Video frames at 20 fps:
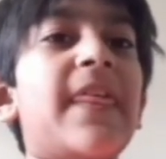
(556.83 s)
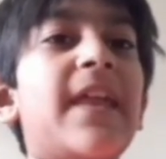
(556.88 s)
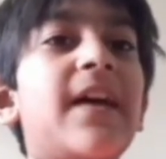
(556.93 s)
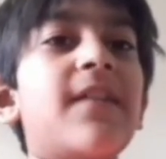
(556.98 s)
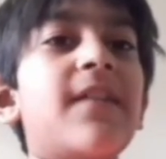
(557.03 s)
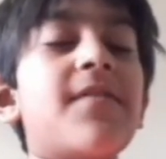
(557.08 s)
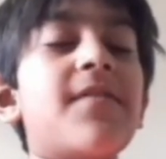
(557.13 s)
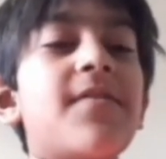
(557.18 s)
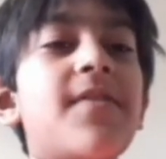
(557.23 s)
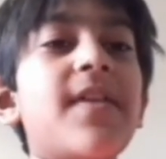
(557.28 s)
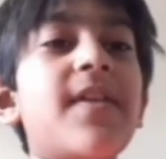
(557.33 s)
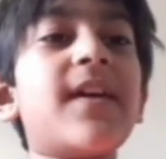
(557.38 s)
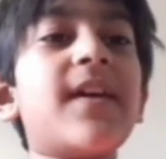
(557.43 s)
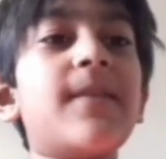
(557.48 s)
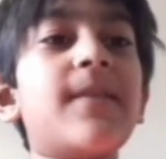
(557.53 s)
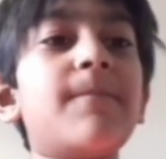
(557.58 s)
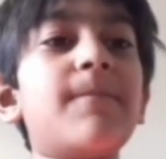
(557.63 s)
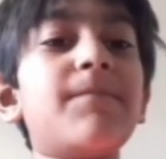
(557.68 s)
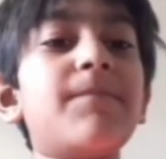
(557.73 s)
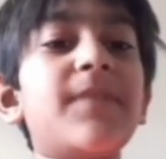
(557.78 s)

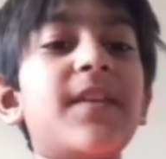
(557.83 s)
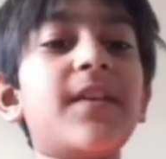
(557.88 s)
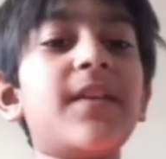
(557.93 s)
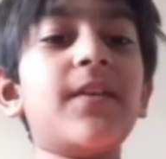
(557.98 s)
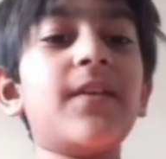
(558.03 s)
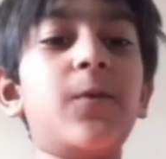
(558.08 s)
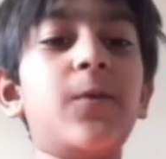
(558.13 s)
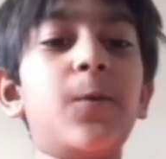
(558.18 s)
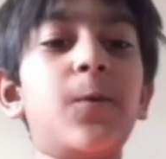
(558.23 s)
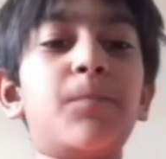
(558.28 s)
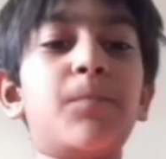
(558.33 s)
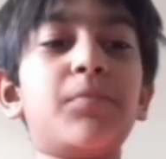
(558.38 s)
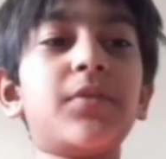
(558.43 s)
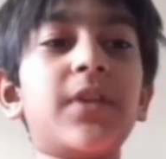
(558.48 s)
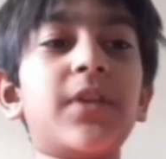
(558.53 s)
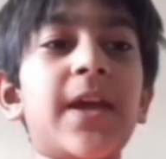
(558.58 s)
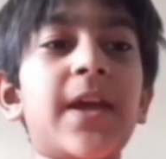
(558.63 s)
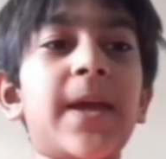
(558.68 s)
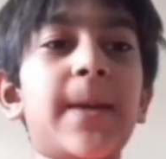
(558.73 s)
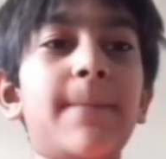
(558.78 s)
Then you
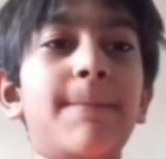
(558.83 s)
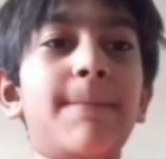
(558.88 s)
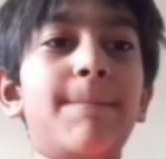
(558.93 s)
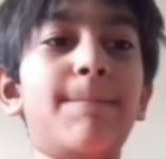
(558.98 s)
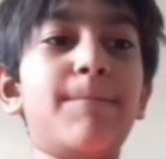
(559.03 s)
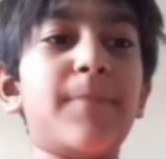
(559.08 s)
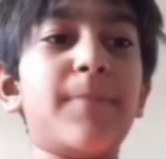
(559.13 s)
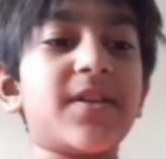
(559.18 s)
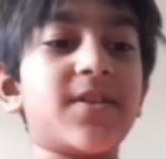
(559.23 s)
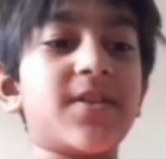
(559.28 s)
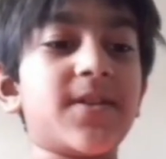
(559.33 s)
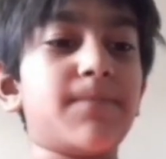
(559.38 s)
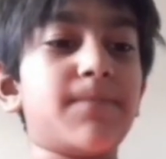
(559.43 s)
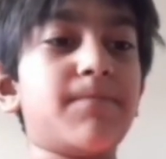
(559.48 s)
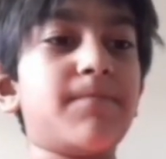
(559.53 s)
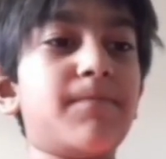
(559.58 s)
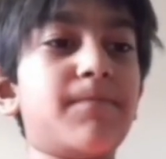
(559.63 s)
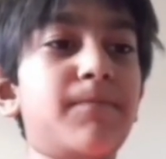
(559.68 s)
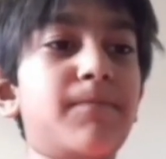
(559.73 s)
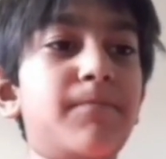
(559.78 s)
play
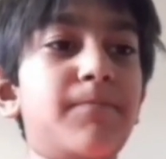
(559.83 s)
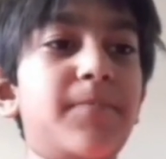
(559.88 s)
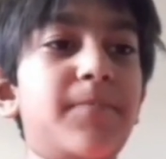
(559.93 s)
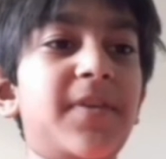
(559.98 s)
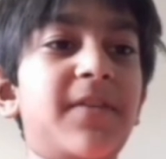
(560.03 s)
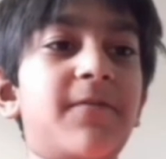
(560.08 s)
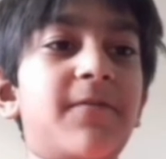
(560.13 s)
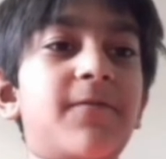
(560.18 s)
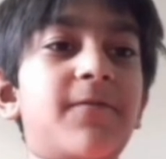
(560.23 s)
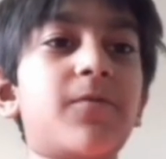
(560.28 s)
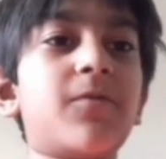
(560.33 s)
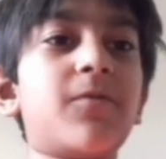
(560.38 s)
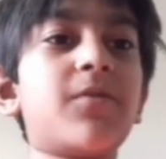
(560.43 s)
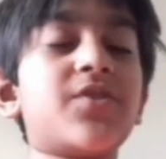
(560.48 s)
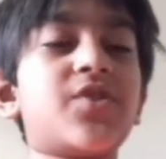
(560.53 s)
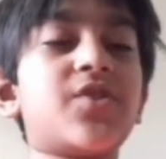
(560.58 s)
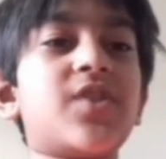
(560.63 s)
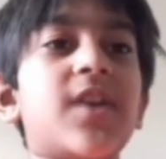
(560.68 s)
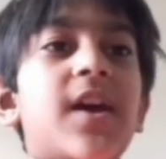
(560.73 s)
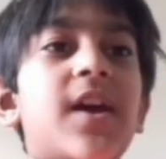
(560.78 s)
bishop
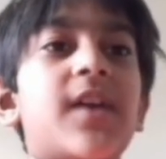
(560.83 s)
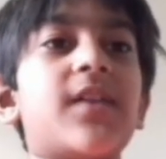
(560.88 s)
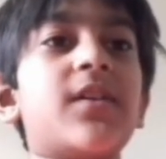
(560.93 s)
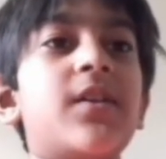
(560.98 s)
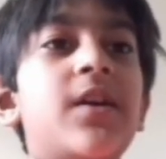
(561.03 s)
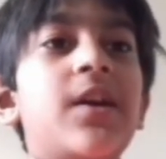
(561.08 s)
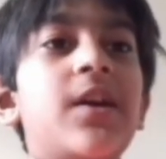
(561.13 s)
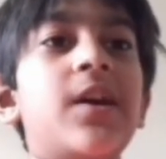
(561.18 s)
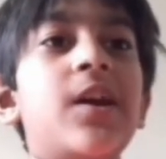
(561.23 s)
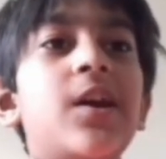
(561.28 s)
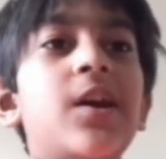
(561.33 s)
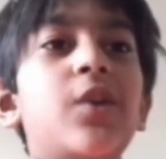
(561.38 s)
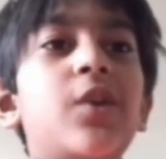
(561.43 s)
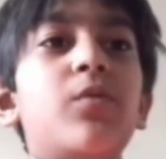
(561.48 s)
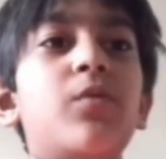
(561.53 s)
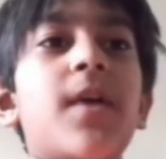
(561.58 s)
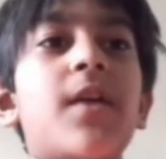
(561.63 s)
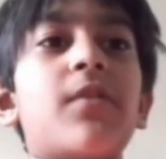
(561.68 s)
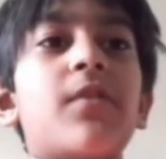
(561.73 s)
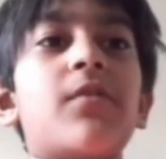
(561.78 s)
b4 check. No
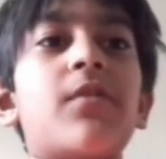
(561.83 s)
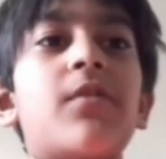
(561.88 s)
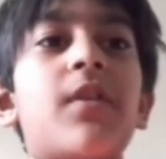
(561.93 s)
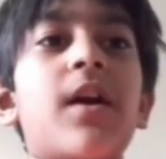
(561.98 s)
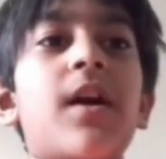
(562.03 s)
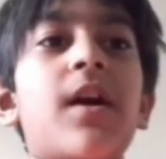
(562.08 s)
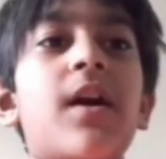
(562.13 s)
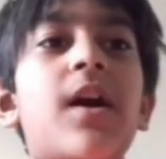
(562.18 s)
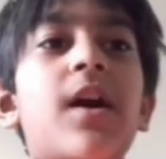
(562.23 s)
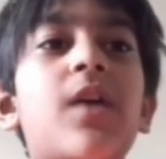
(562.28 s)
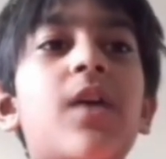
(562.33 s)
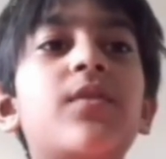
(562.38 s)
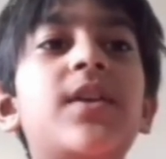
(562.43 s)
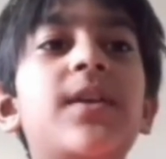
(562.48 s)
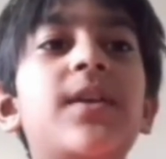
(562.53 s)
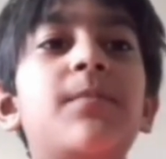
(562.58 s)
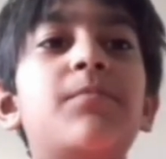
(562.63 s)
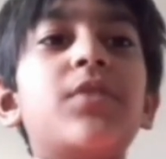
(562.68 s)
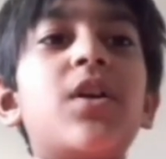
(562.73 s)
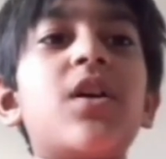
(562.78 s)
matter how
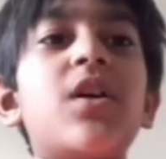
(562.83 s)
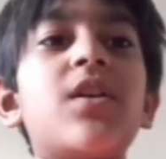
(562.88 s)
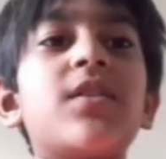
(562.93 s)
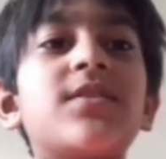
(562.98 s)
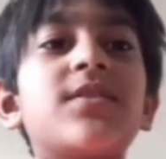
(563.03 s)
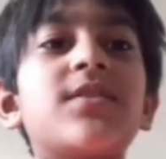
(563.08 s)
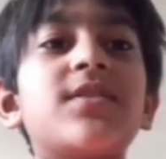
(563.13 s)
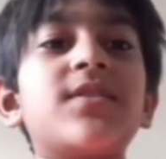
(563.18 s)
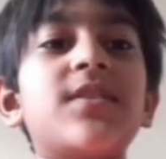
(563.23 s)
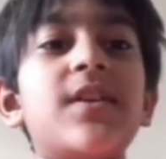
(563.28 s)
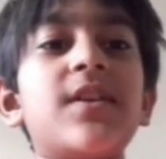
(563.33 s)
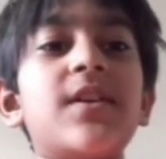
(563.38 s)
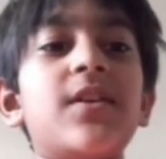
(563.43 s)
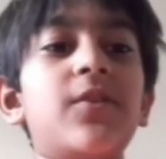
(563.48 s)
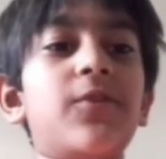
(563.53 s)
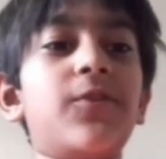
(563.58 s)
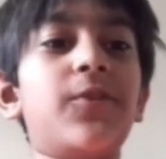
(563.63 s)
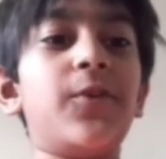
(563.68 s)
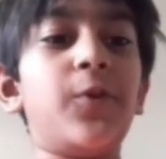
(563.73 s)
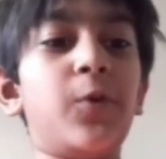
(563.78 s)
he blocks,
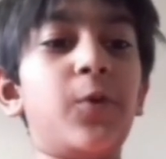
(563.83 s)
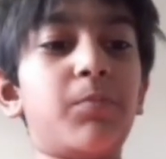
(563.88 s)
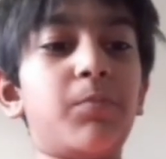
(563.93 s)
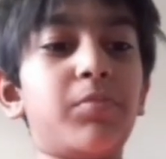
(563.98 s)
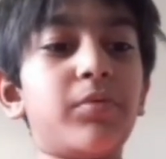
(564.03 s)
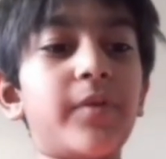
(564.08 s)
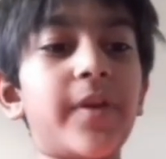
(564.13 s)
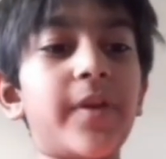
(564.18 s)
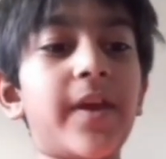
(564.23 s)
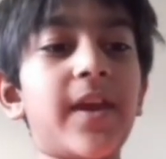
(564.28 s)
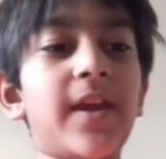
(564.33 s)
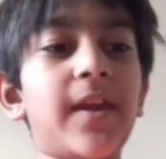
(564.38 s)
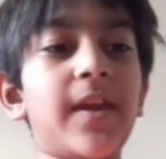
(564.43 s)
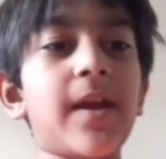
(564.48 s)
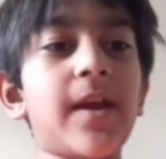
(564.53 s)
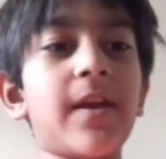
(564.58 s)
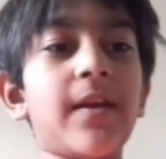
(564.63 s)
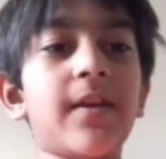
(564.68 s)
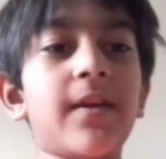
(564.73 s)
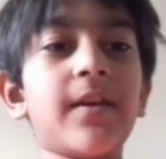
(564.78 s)
you play
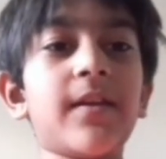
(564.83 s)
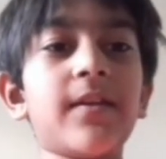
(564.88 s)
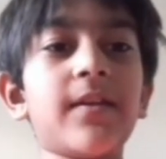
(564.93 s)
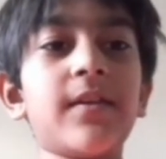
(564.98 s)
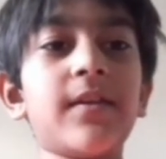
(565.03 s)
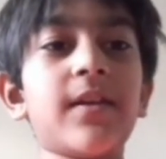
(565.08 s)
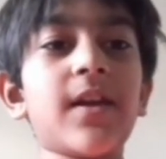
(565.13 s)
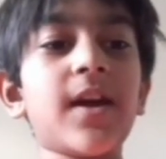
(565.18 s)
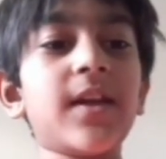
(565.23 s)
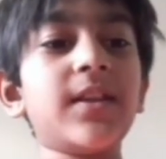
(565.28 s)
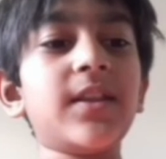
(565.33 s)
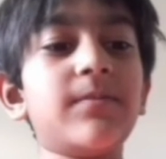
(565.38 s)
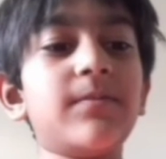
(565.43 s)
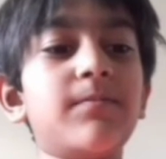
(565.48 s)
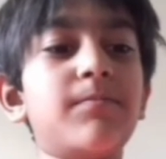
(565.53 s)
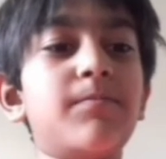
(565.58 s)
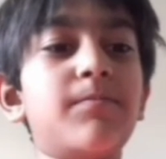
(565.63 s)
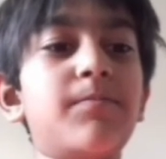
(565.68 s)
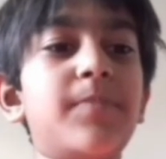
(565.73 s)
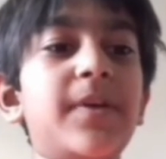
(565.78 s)
knight
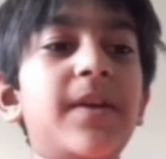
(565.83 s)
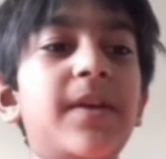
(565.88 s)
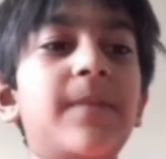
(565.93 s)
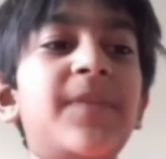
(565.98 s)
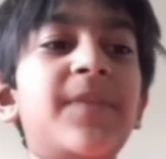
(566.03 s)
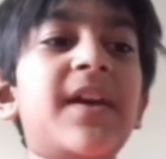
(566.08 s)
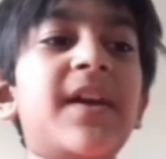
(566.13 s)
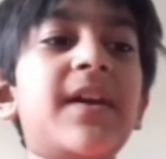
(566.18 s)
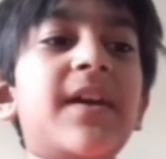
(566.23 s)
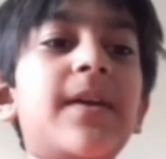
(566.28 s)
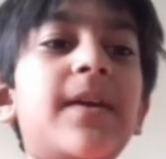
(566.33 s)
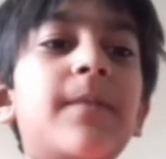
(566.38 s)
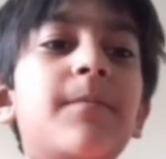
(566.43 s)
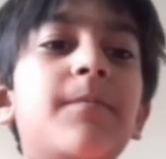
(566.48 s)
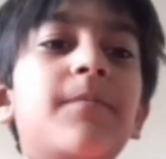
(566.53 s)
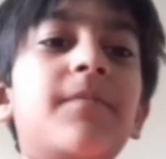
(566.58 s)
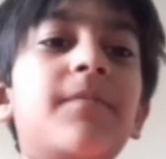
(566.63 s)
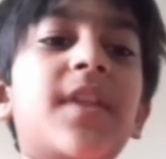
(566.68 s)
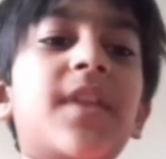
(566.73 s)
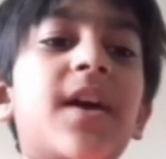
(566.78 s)

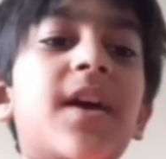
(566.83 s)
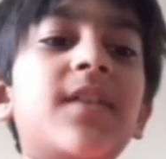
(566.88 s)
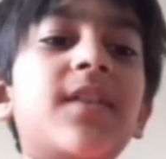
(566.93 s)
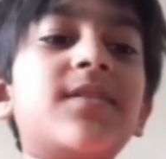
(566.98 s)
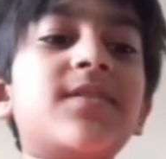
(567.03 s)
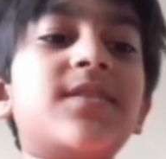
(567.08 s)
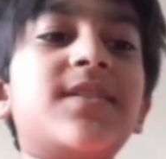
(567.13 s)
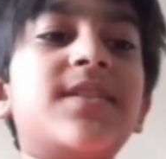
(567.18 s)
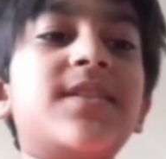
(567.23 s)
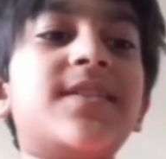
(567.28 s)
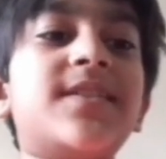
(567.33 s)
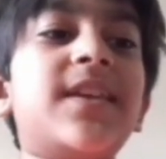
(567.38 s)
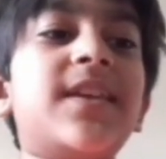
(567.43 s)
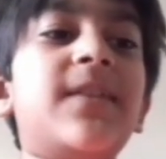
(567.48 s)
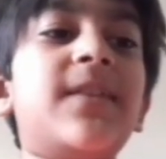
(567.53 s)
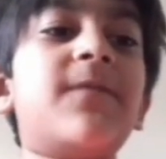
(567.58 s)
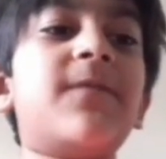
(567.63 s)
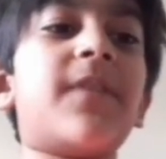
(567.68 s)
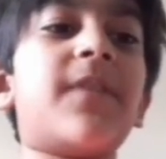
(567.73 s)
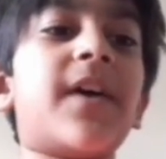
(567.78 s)

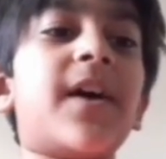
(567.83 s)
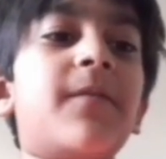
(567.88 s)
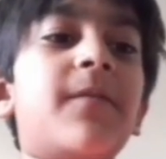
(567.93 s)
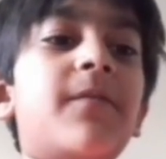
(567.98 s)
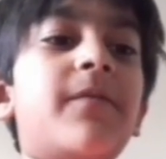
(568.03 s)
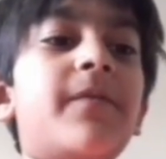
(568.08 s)
c5.